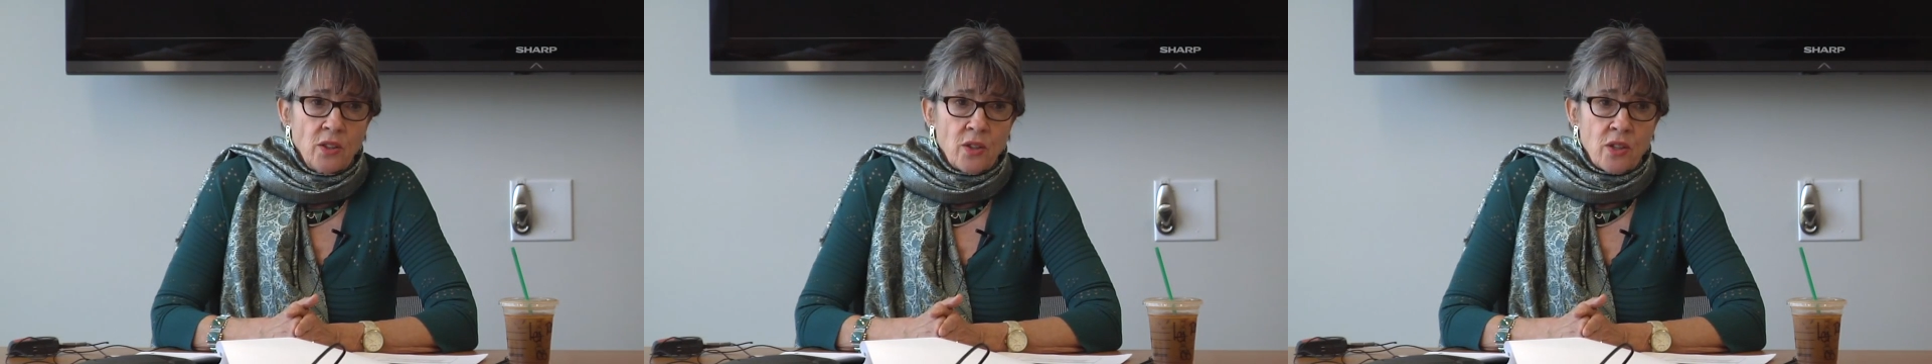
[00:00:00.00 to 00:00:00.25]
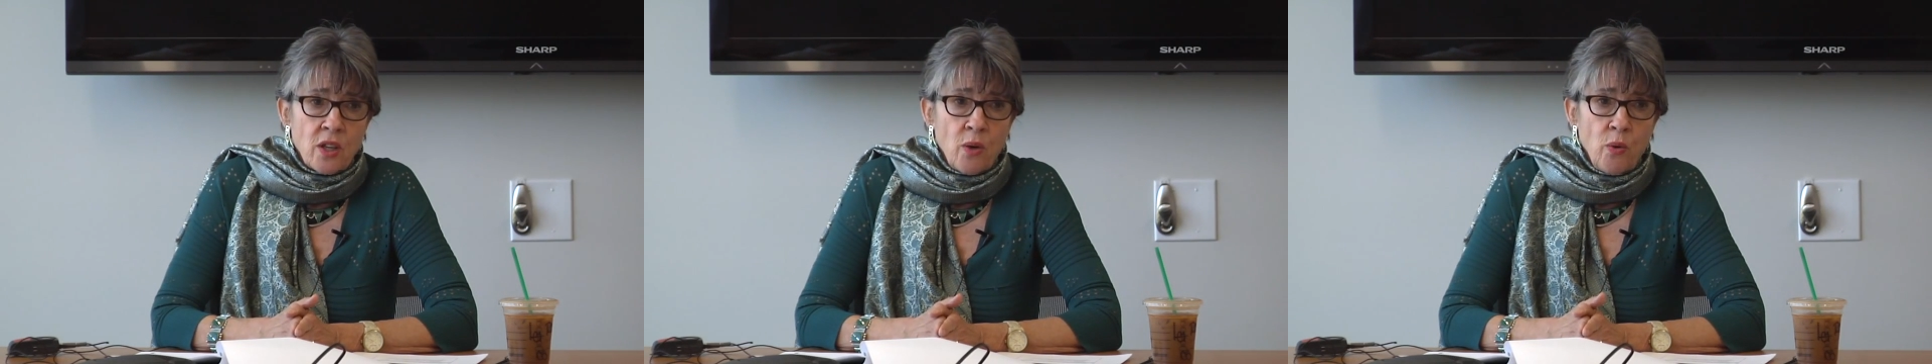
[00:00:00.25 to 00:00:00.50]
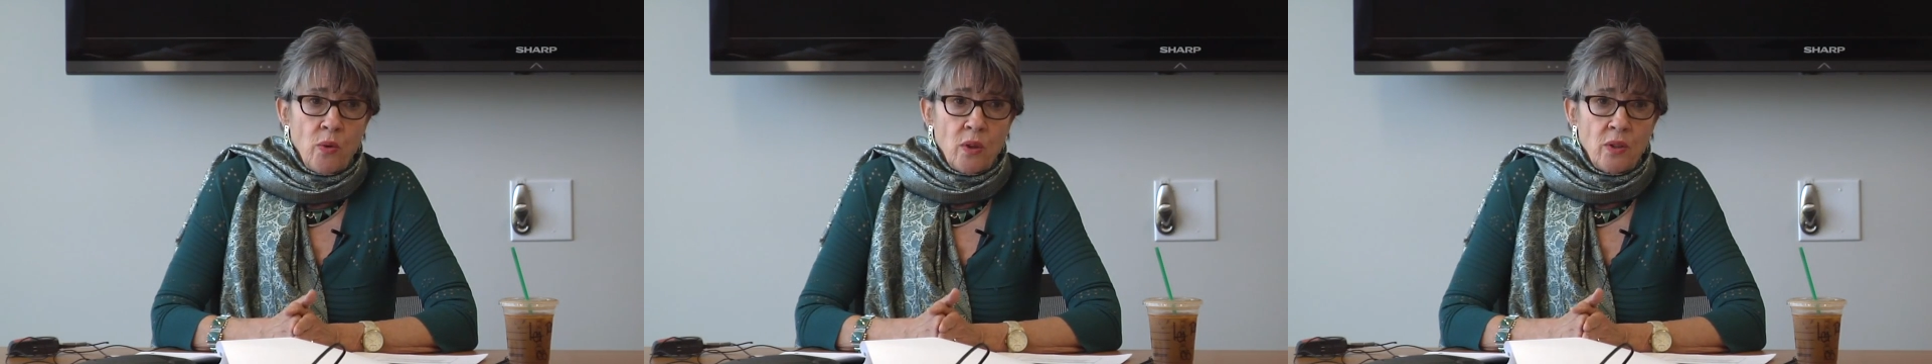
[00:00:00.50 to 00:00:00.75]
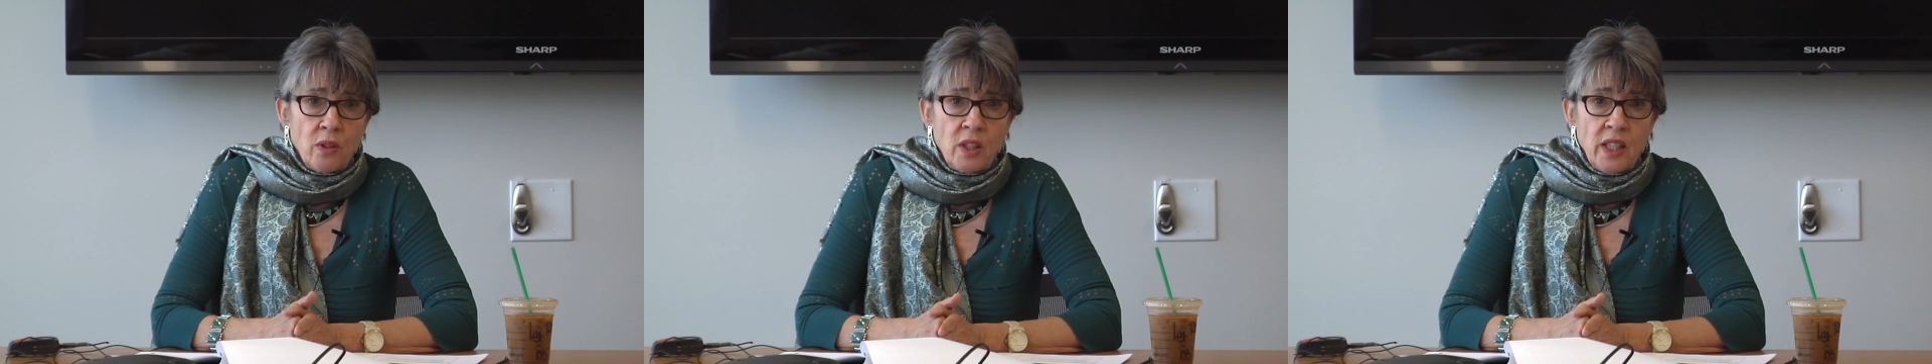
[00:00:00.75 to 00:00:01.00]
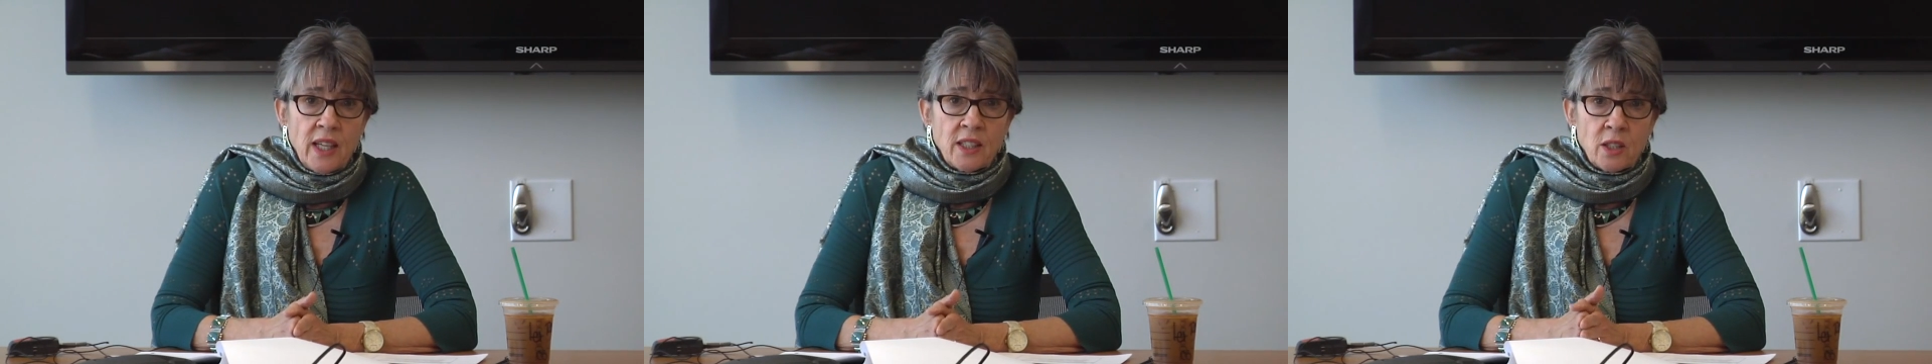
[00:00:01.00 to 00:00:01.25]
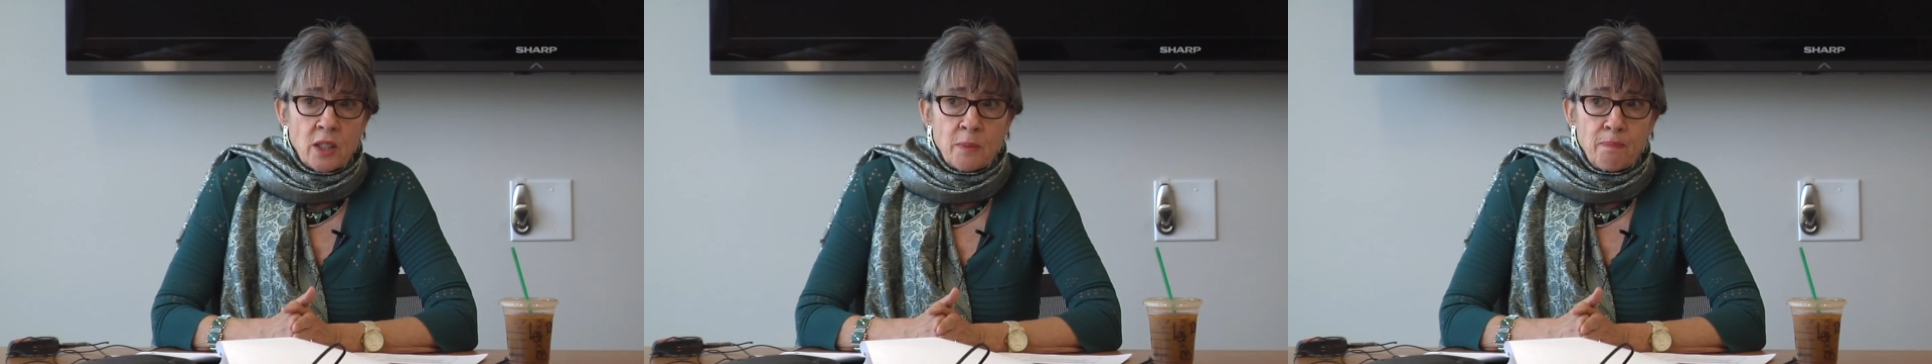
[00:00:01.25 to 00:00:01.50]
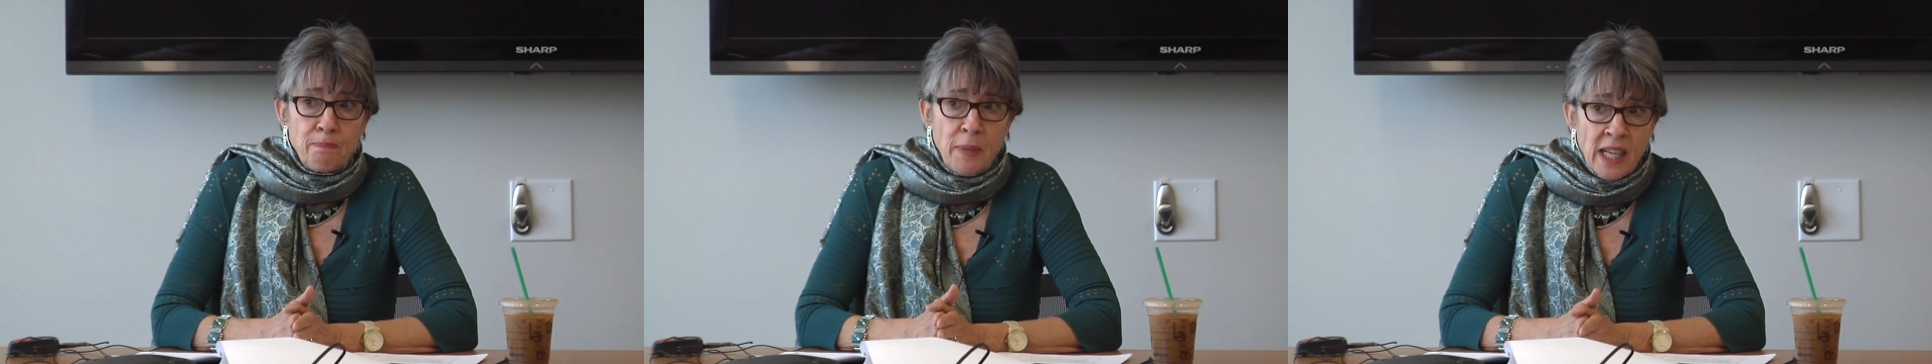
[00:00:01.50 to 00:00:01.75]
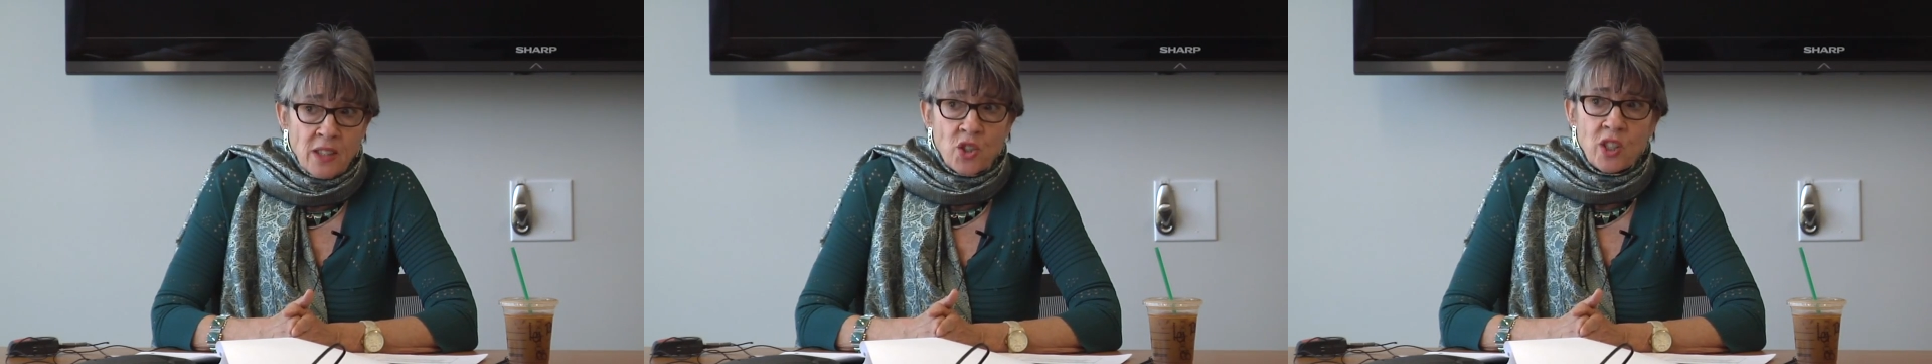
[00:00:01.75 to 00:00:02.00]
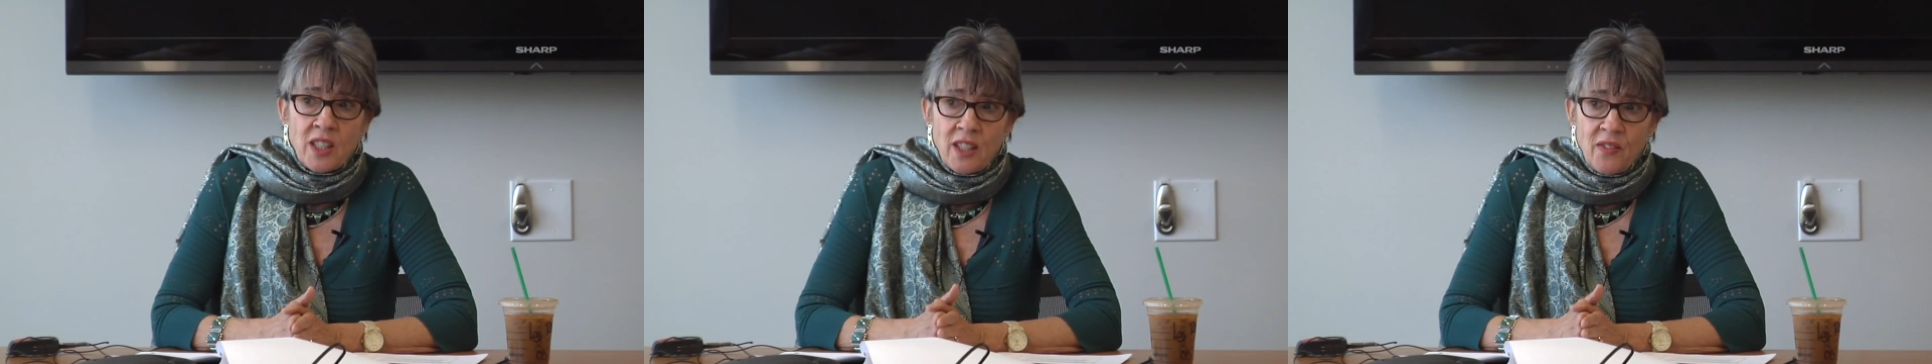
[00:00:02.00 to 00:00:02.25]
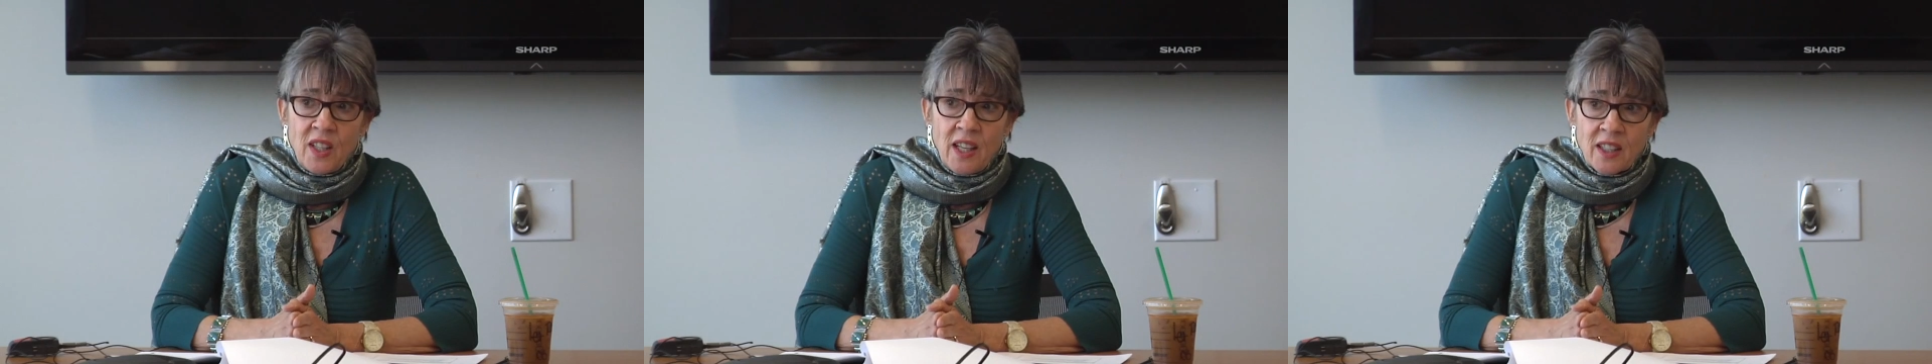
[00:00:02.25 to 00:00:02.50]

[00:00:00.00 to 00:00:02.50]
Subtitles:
So the expansion and the